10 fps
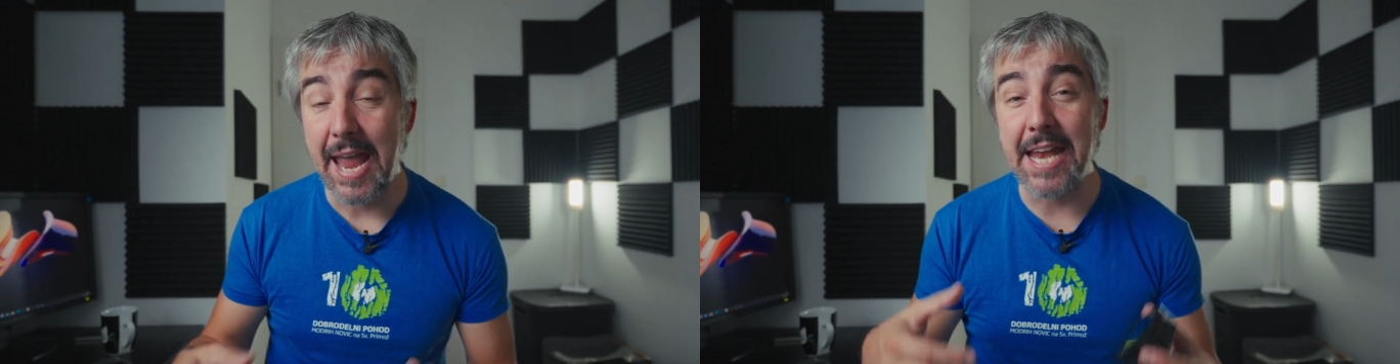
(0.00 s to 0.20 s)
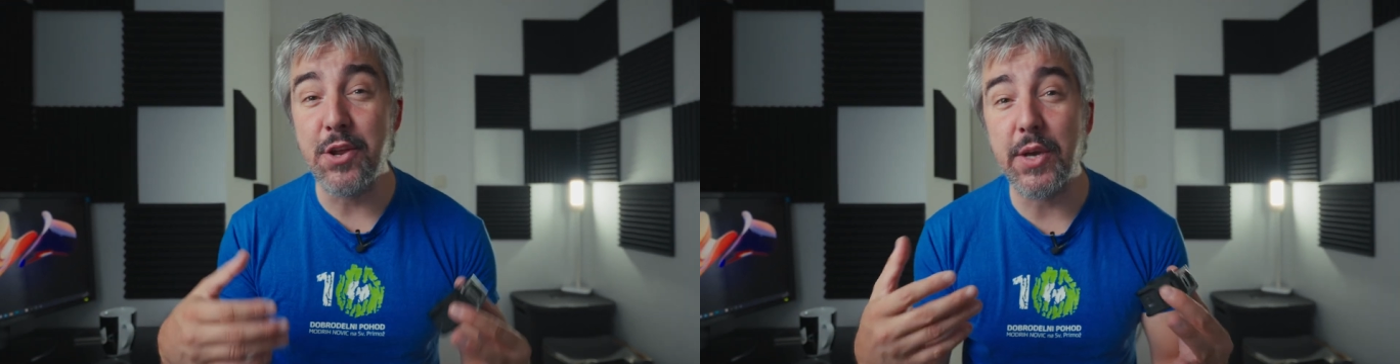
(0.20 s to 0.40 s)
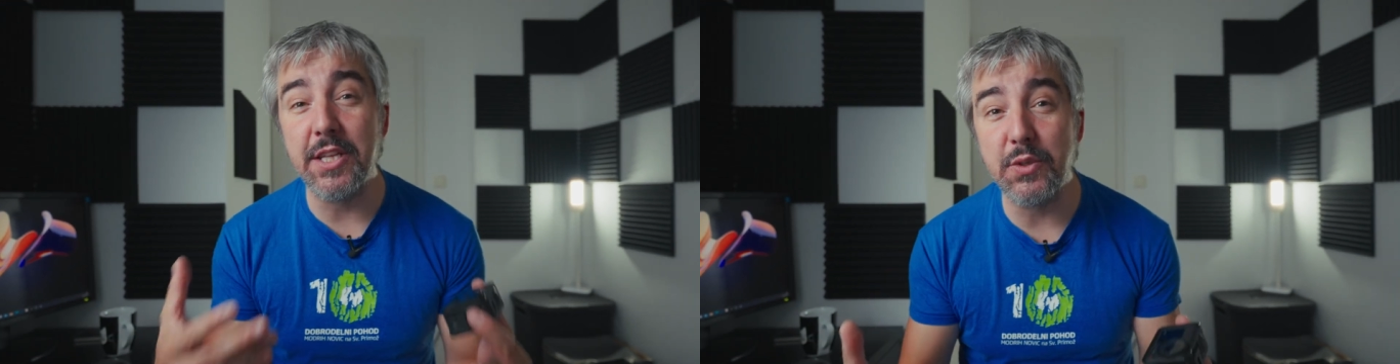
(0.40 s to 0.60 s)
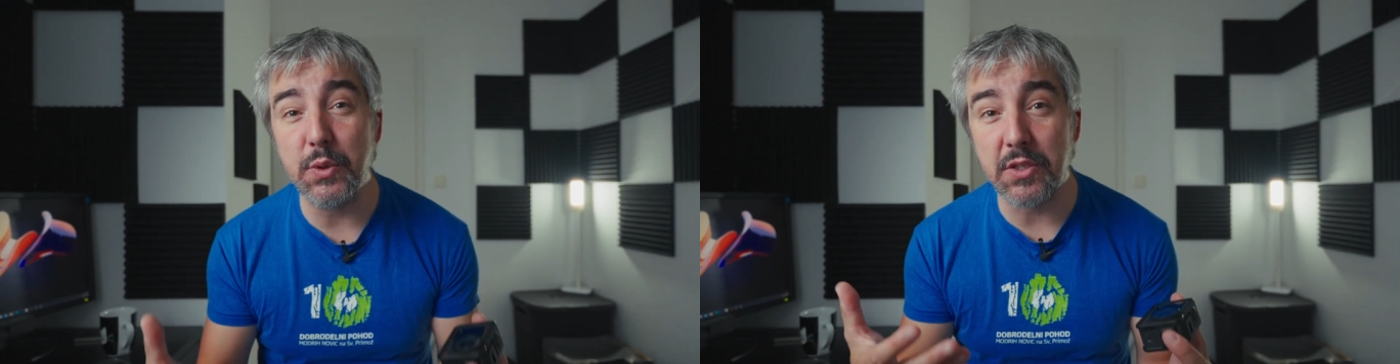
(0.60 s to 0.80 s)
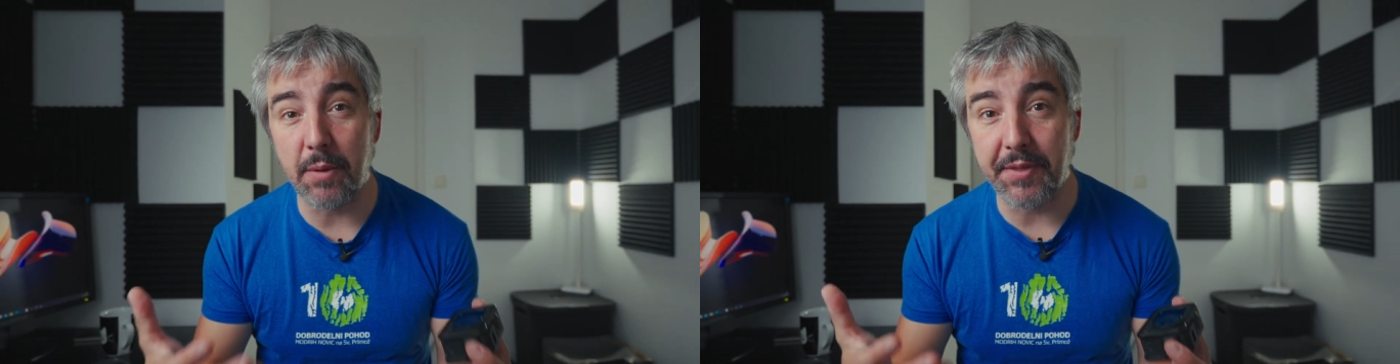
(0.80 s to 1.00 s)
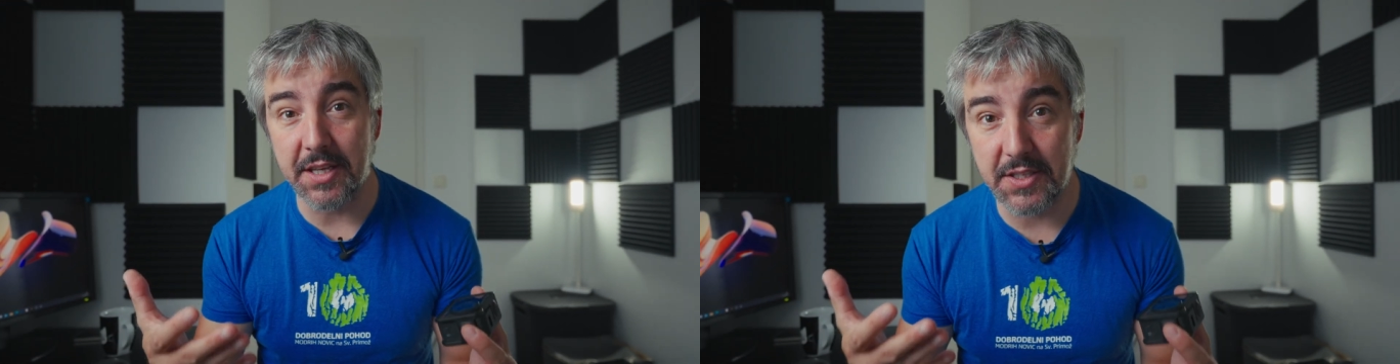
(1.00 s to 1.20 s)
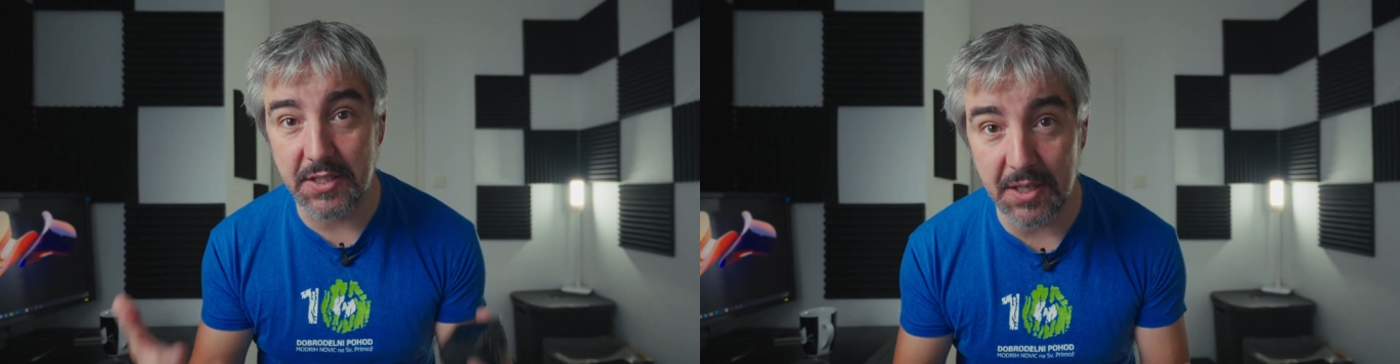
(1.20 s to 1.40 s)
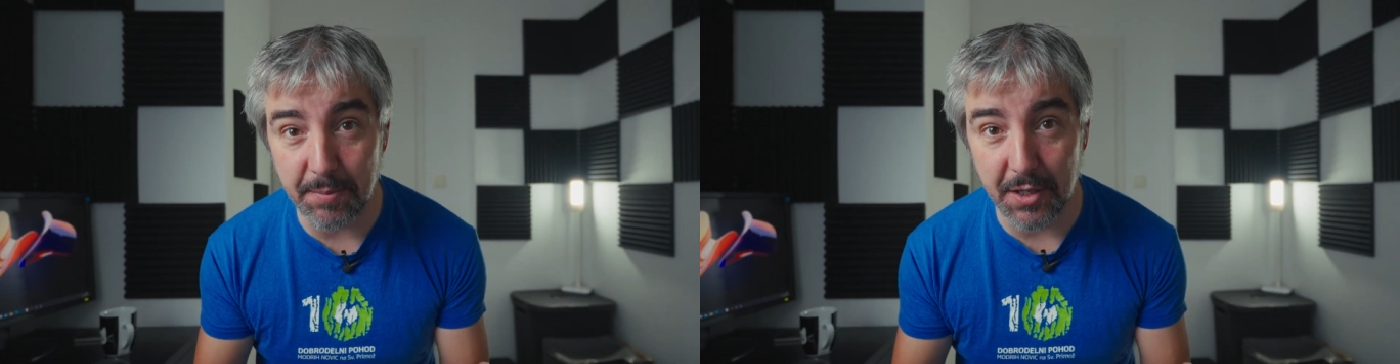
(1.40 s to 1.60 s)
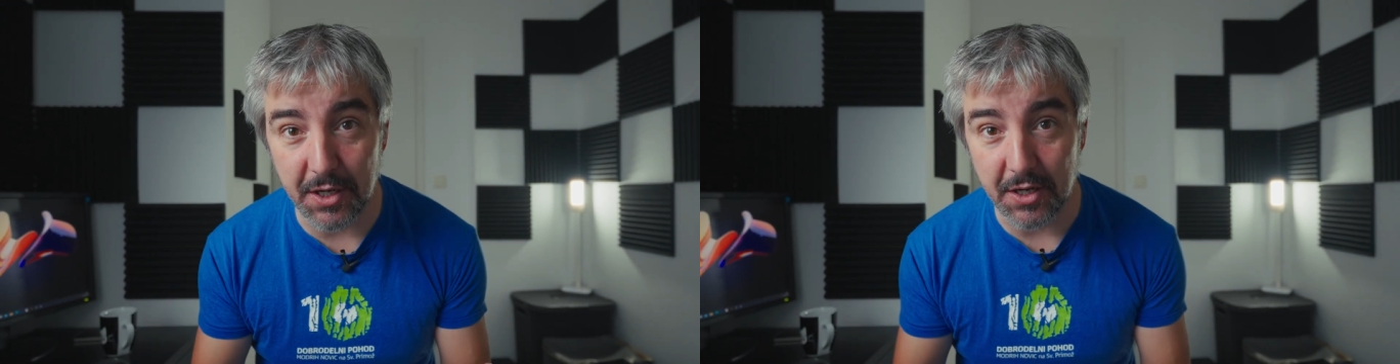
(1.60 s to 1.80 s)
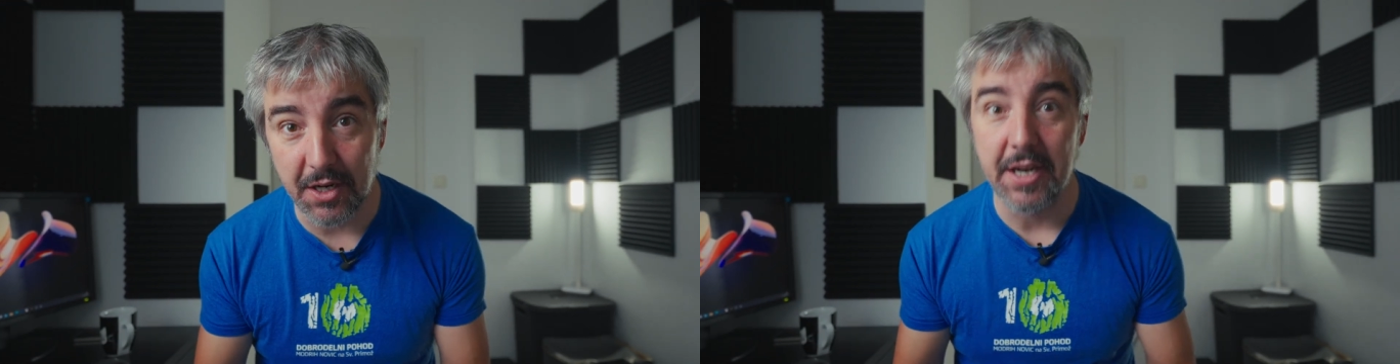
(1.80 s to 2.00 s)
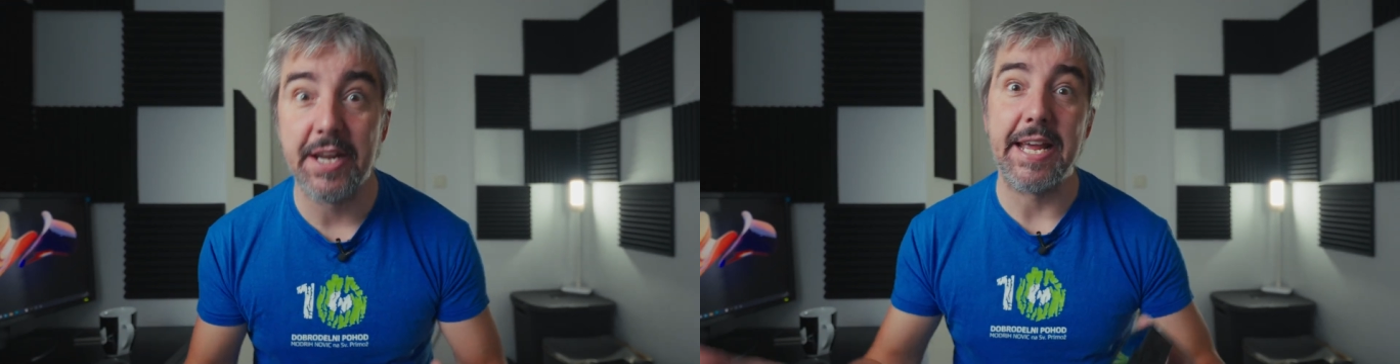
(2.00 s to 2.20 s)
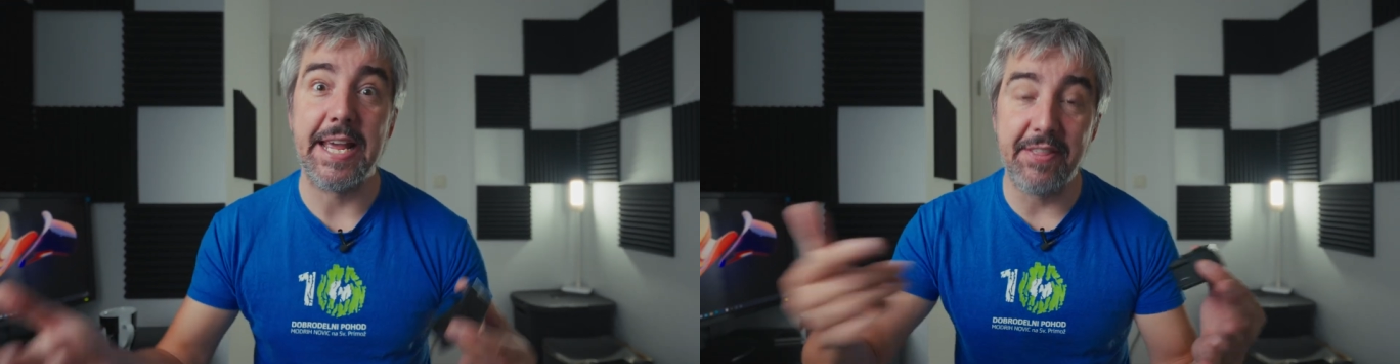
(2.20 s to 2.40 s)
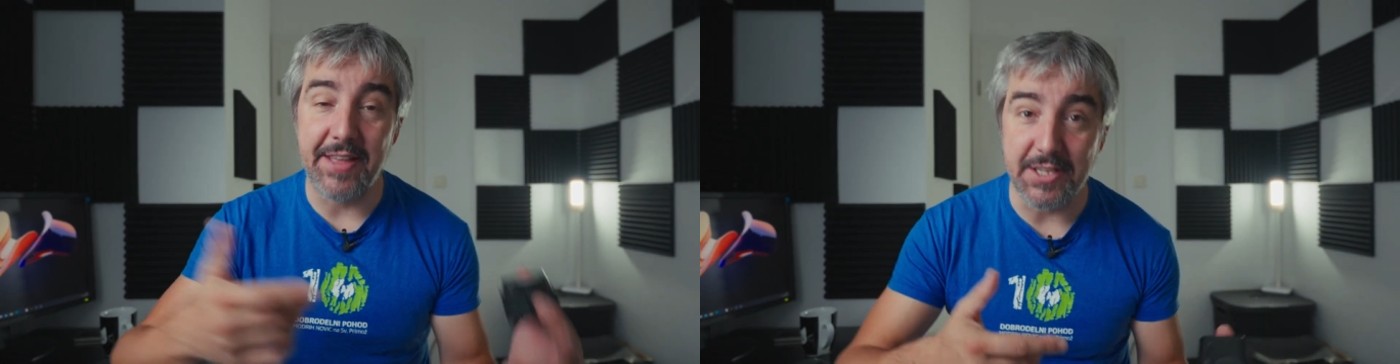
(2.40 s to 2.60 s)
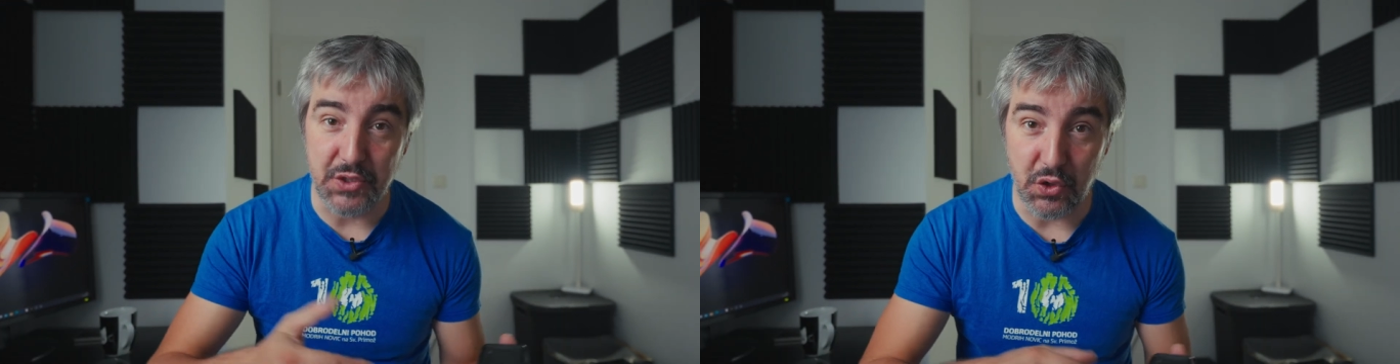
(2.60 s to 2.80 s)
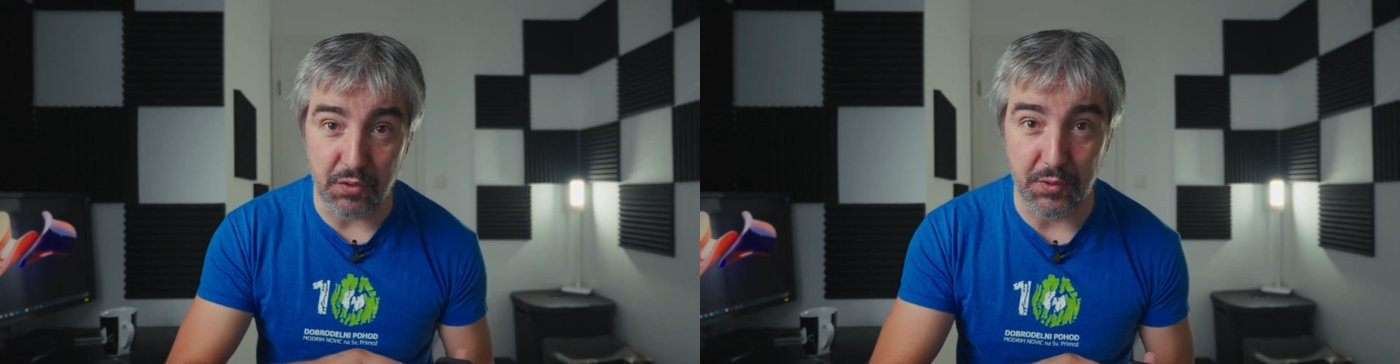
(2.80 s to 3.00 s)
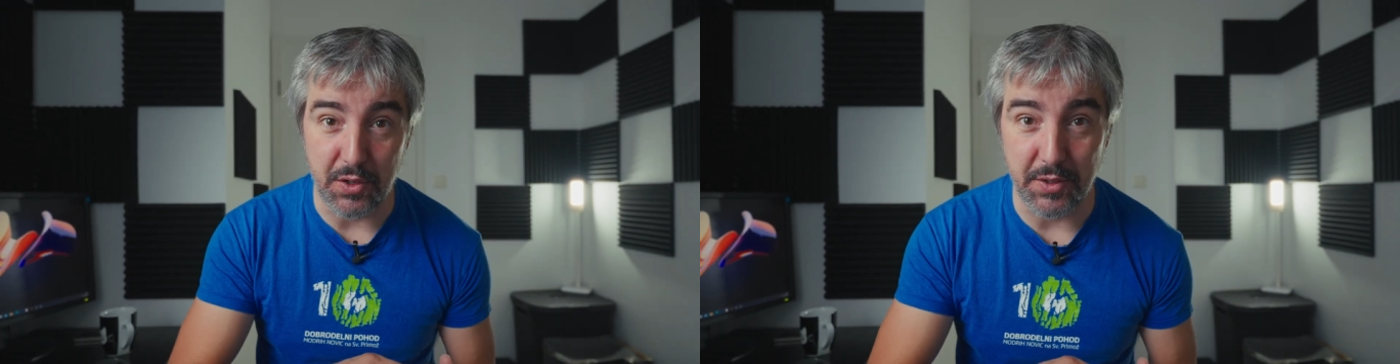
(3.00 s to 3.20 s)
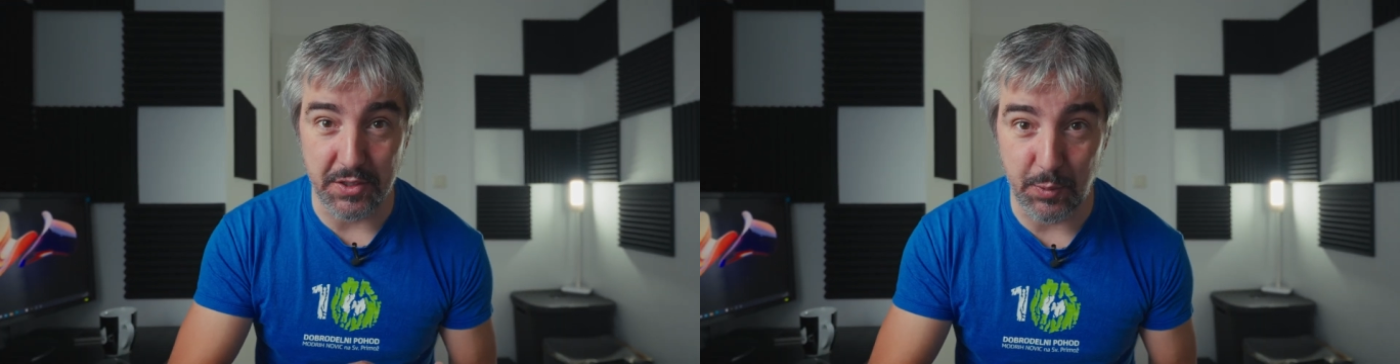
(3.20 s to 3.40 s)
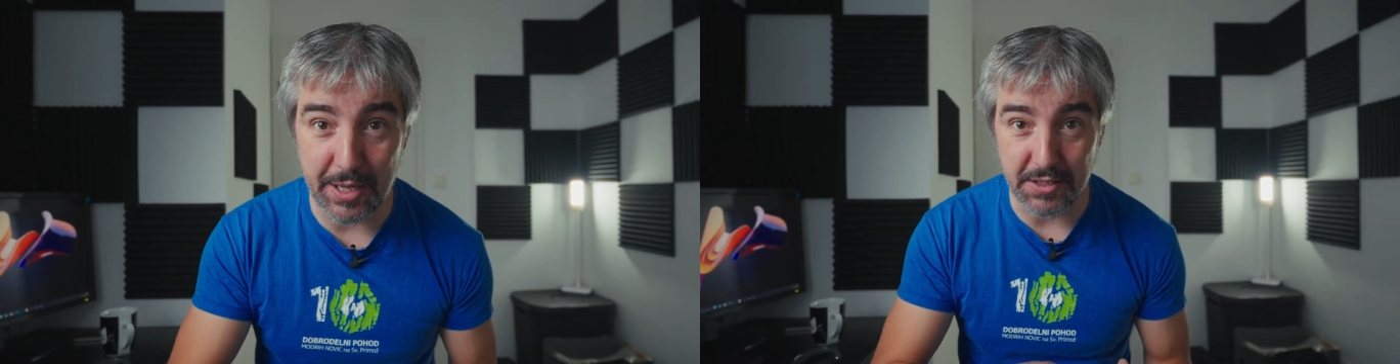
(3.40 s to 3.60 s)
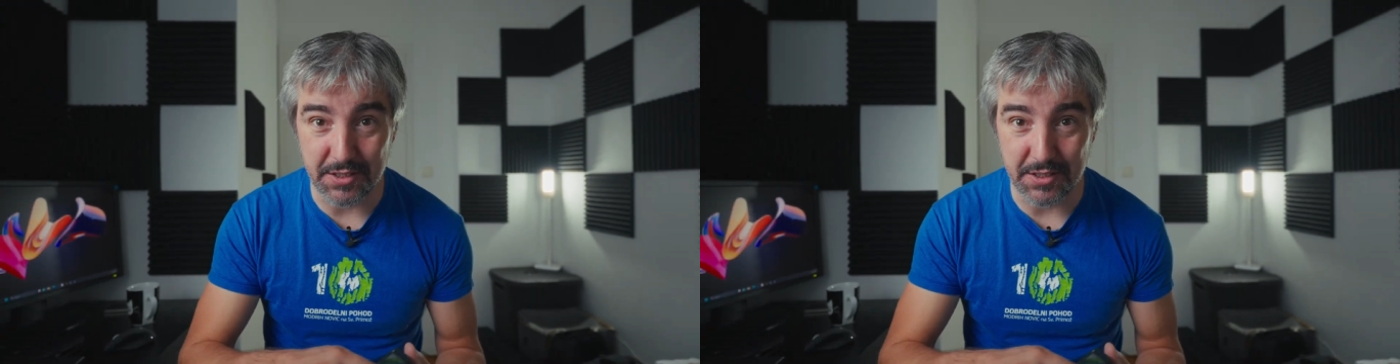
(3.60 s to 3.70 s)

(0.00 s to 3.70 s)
and you can do something similar in that software as well.